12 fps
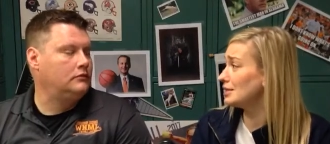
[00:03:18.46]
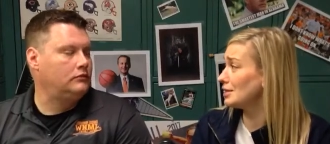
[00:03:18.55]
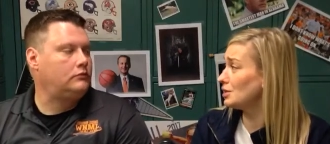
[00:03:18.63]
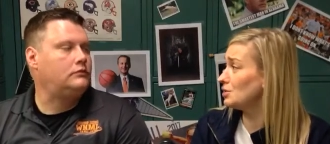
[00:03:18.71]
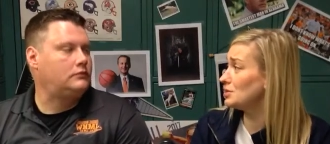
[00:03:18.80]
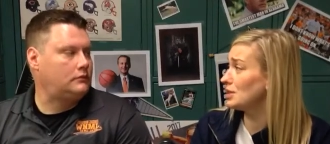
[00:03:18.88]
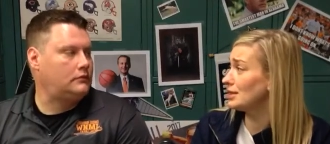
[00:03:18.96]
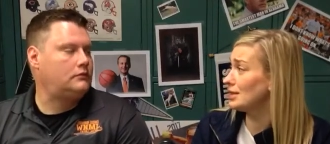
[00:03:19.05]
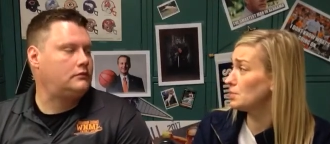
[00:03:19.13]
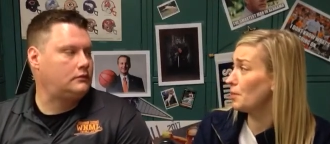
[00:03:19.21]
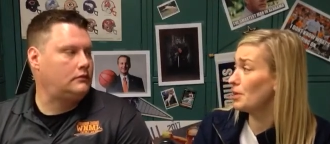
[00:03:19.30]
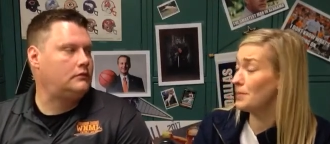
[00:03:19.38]
Speaker 1: to lose at this
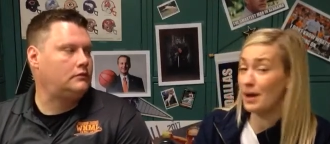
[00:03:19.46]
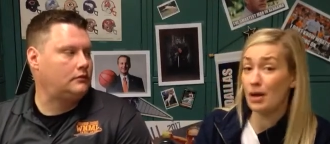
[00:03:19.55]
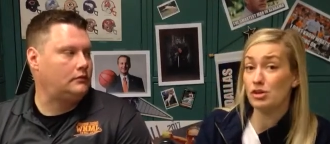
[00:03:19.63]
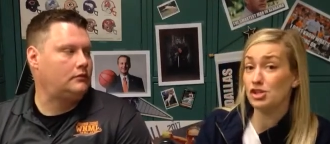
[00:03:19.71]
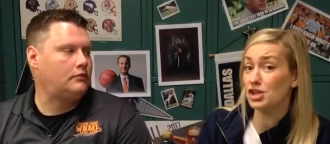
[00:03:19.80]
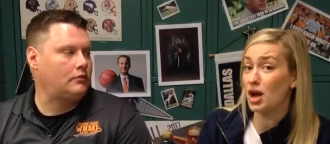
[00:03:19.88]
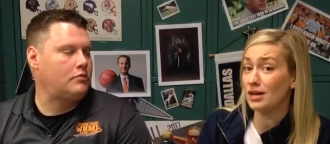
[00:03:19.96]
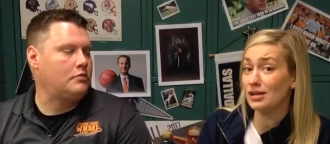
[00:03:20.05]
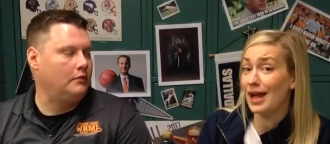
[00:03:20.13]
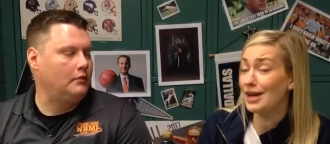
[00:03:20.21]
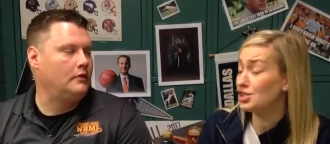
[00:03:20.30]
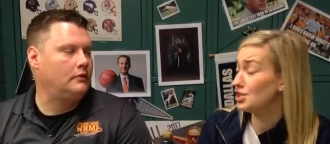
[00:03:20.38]
point, but I was shocked
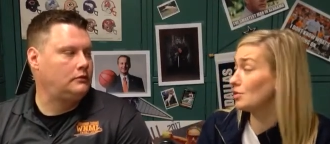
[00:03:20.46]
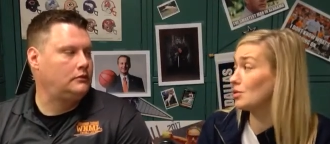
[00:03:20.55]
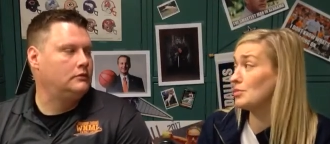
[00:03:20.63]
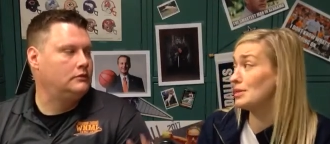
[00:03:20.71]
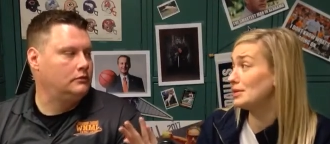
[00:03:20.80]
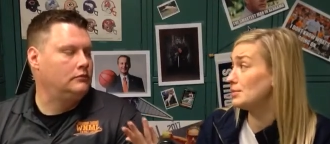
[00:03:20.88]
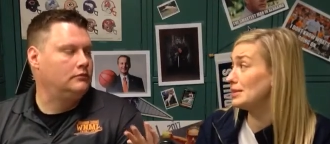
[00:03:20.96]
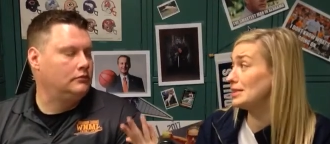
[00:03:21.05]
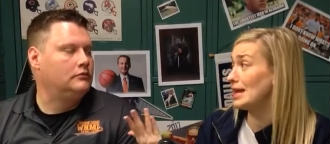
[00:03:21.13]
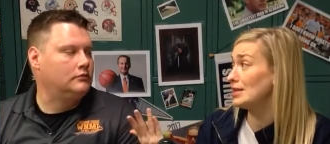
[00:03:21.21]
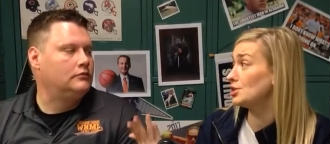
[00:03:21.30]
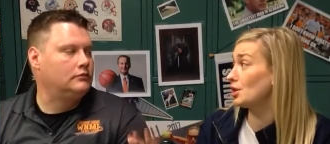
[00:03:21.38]
last year when Mississippi
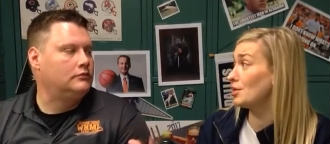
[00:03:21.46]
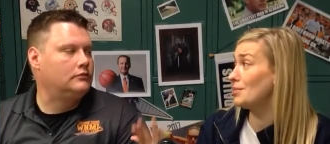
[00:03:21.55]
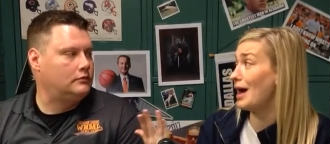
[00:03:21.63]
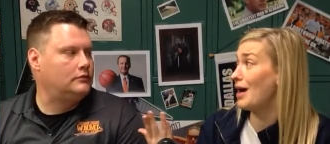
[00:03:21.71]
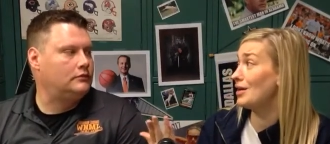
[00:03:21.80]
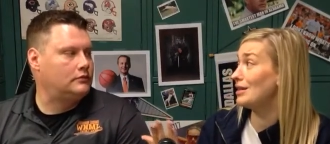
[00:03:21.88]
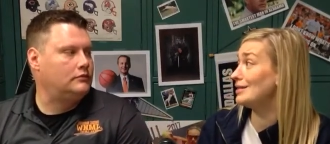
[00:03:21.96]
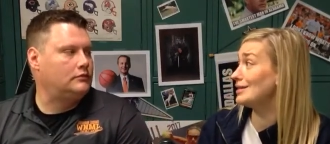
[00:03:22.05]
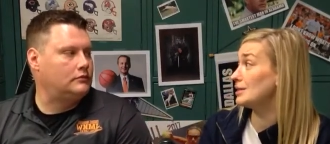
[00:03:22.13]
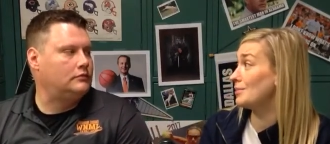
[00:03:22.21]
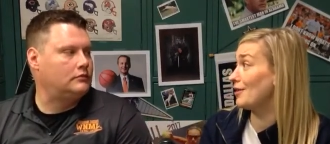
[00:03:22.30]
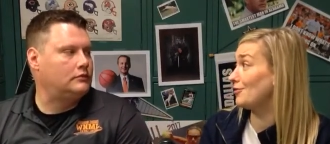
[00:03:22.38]
State took them out in the
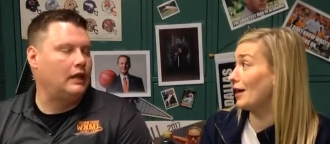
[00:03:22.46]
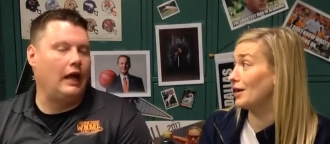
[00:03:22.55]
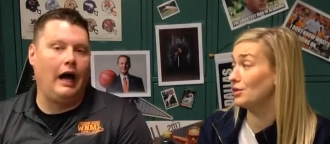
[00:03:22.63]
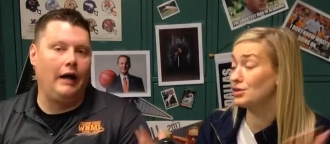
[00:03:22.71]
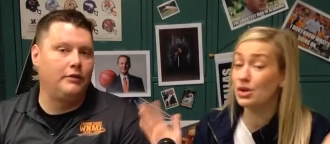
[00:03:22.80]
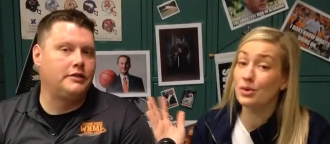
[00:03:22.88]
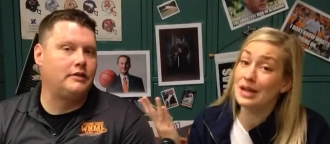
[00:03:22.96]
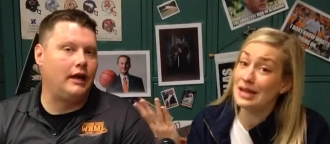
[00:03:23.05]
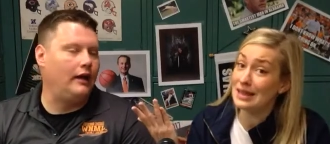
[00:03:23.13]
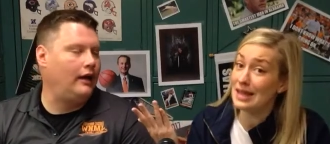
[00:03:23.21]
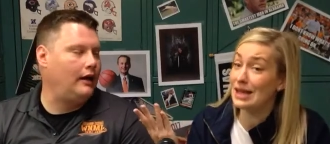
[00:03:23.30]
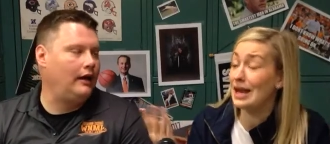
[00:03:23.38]
semifinals. I so was, uh,
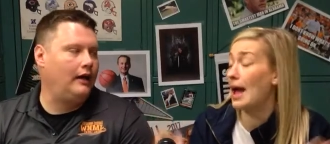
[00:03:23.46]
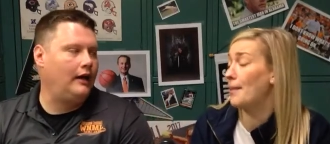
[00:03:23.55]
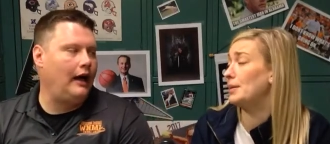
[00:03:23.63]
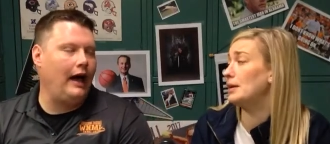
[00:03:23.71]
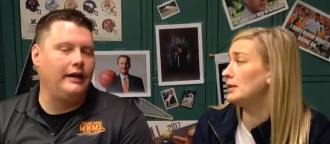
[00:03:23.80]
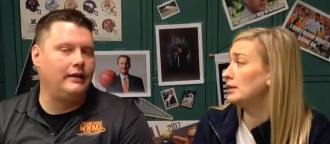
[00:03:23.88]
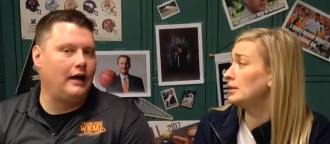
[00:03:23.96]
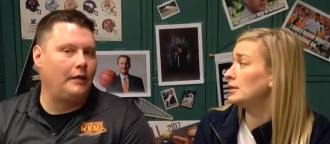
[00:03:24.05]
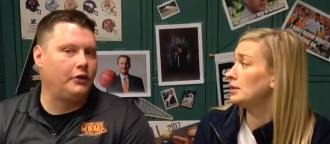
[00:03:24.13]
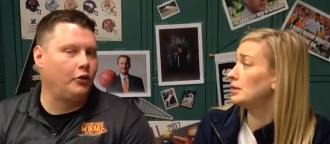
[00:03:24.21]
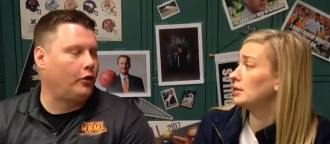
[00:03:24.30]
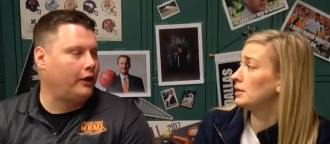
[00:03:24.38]
anything can happen. I'd
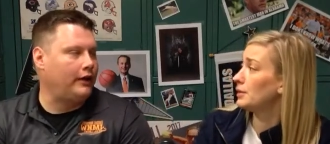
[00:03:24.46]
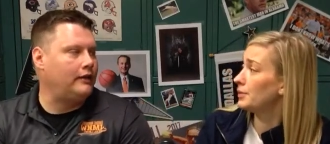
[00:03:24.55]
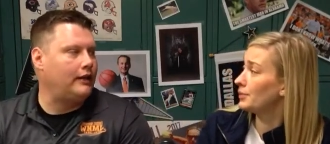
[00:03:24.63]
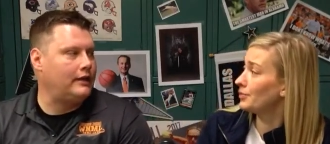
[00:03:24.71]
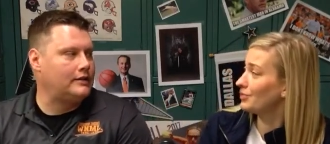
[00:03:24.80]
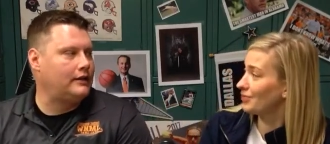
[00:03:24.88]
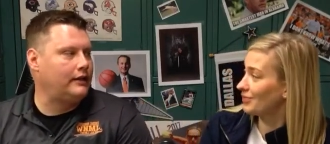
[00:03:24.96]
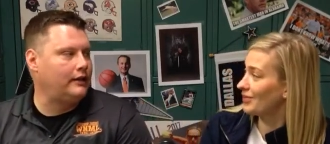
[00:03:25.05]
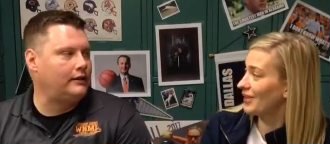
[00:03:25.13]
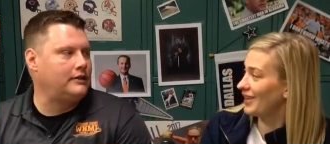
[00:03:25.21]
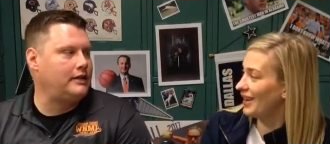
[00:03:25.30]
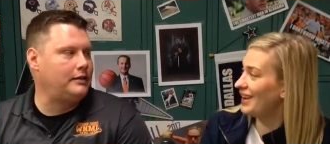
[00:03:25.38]
Speaker 2: adopted Oregon as the, uh,
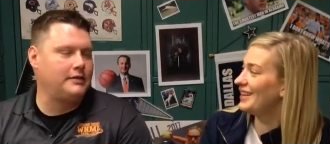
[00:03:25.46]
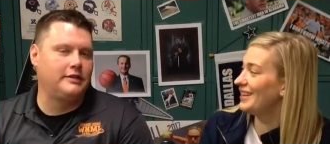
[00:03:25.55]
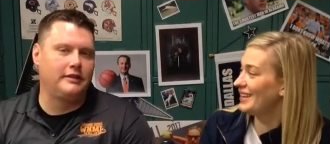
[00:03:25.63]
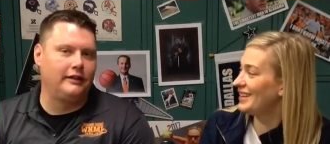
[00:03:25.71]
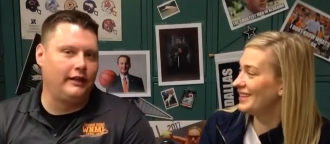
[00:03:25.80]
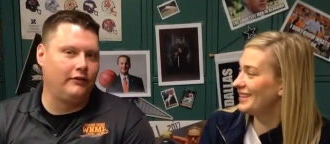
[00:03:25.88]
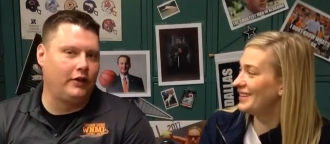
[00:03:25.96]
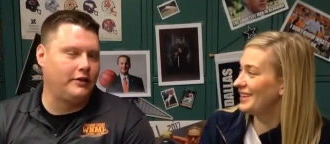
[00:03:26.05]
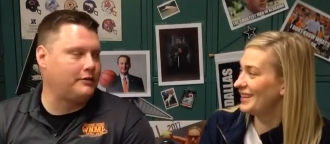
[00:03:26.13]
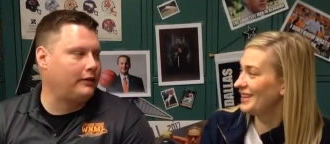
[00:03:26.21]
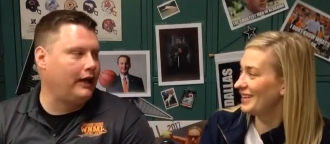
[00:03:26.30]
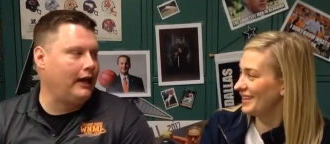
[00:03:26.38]
the team since the Lady
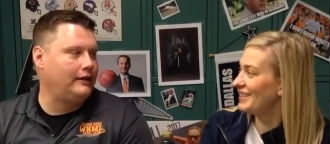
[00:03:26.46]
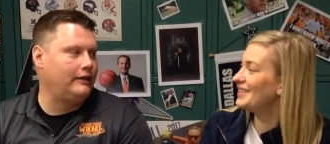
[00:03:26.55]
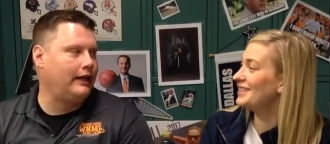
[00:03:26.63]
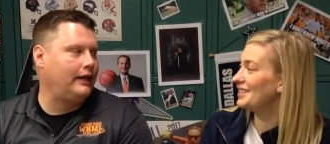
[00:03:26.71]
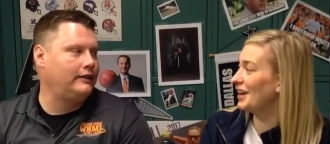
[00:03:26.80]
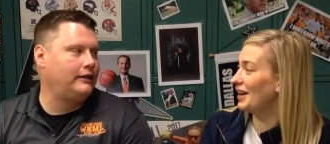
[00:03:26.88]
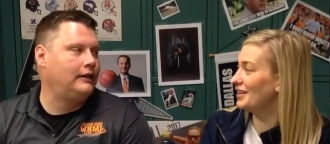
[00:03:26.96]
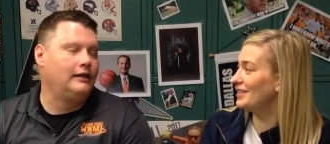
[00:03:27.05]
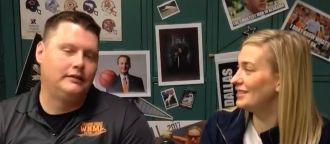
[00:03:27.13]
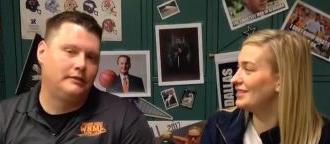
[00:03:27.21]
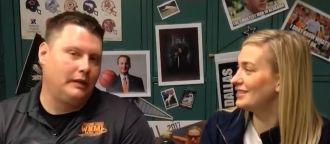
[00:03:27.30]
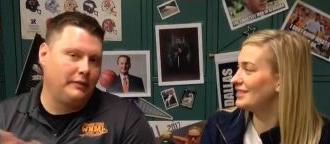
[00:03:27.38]
Vols were out, and that yeah.
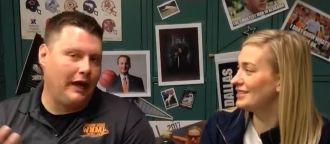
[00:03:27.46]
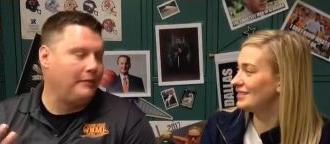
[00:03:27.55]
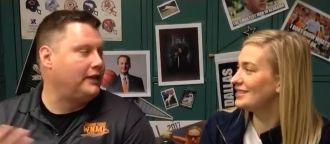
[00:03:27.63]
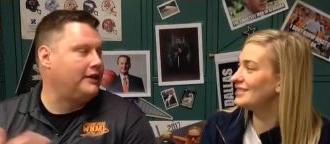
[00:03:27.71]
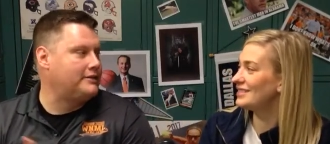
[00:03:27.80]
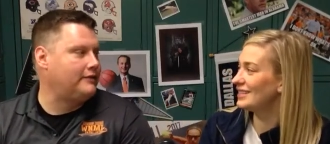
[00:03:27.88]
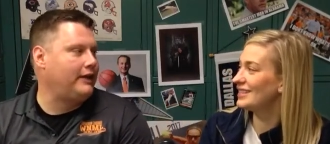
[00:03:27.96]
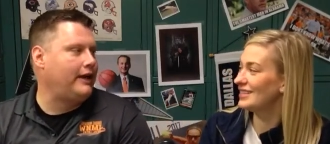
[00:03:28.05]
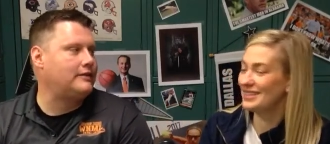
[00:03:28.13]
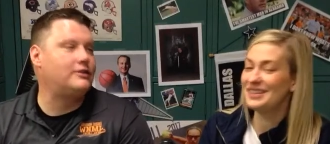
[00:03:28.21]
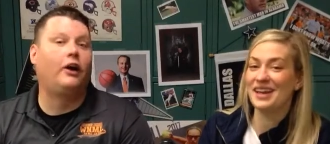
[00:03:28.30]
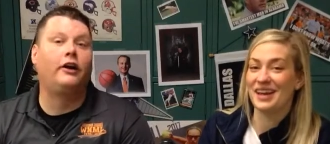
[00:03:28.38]
so maybe I'm the kiss of
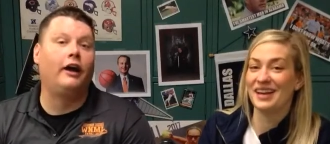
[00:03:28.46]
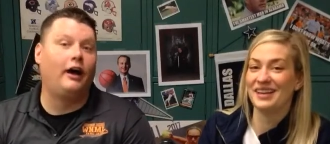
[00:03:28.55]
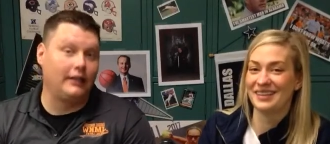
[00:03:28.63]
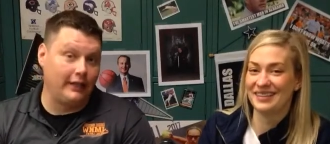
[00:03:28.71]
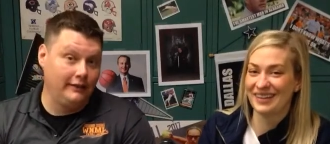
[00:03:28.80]
death. Sorry, yeah. Holly.